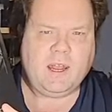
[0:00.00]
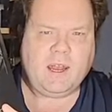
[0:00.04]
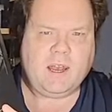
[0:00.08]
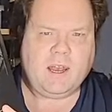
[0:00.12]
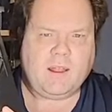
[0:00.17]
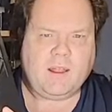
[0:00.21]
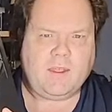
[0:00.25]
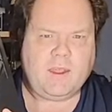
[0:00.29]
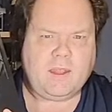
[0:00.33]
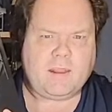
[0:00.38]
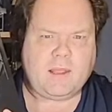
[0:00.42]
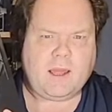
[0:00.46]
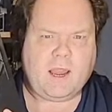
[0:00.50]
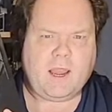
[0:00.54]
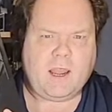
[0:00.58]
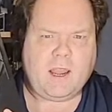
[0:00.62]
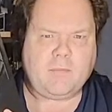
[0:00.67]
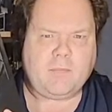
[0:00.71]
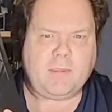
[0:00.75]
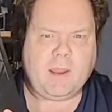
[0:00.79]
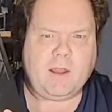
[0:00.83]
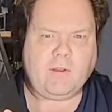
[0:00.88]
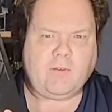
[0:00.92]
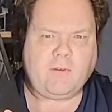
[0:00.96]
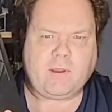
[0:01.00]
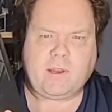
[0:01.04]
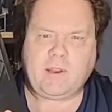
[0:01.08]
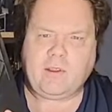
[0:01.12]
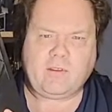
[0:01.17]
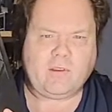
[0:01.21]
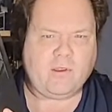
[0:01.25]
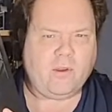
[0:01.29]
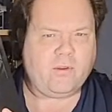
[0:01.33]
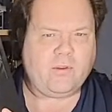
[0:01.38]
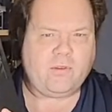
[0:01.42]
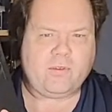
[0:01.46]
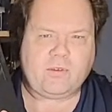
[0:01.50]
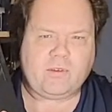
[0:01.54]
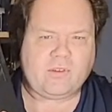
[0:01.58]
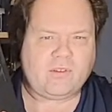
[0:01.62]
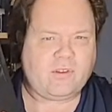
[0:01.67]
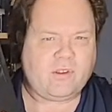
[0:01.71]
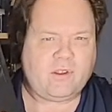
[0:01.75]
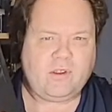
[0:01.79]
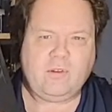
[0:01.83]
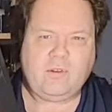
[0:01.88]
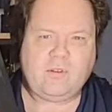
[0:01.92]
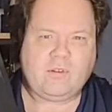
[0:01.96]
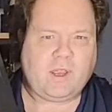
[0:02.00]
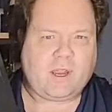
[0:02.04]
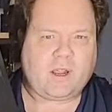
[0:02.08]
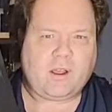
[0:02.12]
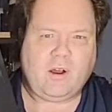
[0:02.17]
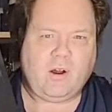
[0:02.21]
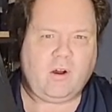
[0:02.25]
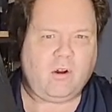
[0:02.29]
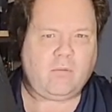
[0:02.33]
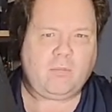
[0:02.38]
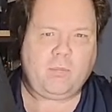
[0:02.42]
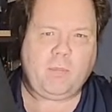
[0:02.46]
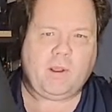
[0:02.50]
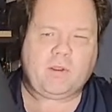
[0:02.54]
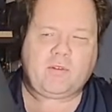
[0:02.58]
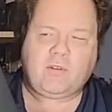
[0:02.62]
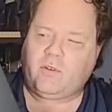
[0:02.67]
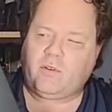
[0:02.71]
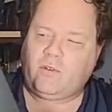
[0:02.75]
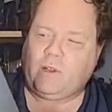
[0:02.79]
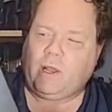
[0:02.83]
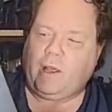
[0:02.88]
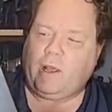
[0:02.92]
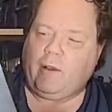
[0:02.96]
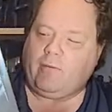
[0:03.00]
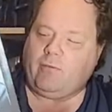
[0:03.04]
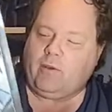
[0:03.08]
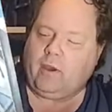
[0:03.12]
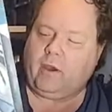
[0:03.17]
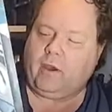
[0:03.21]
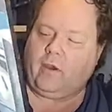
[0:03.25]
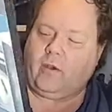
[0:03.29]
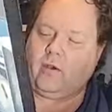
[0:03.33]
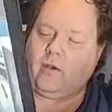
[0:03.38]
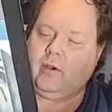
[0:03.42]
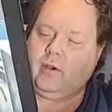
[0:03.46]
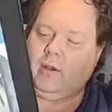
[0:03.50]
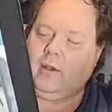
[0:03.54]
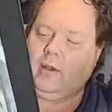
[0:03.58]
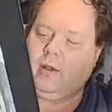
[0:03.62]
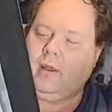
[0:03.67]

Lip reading: I think the Iron Patriot they showed is this huge, like, Hulkbuster style figure.